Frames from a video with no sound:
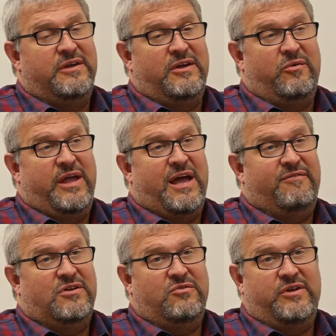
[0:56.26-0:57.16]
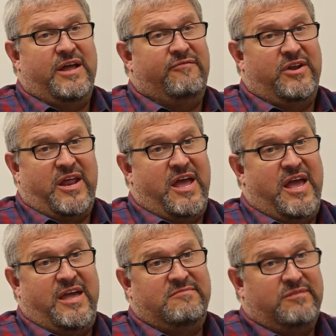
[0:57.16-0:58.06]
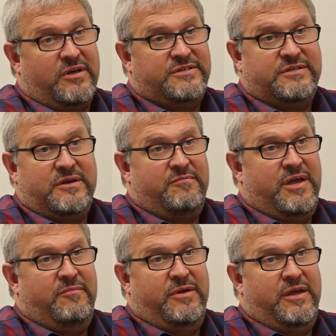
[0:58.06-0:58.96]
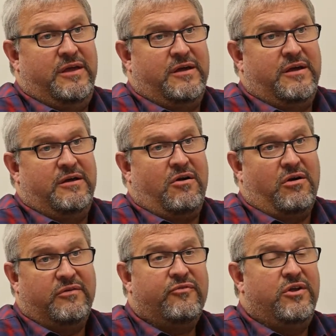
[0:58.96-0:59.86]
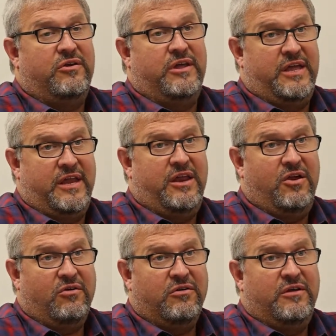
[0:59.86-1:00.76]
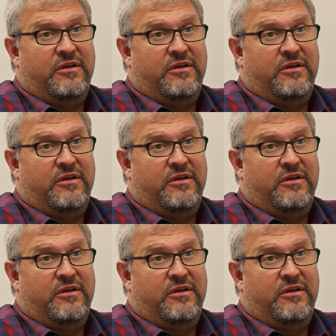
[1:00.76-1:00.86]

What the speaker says: We have you do it every day. Plus, it may be hard for you to get here,